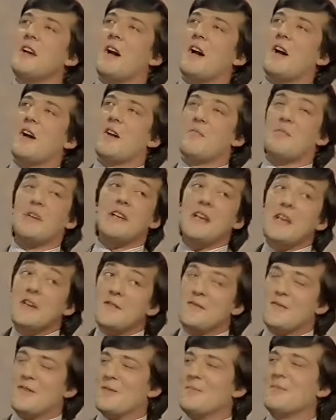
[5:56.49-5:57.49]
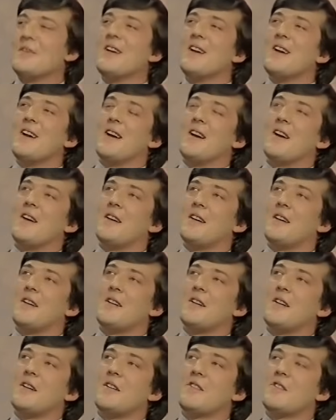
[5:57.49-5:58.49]
I've been in a film.
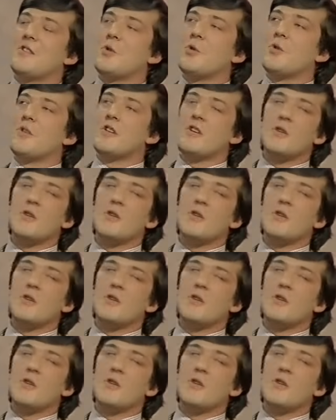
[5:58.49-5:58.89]
It's called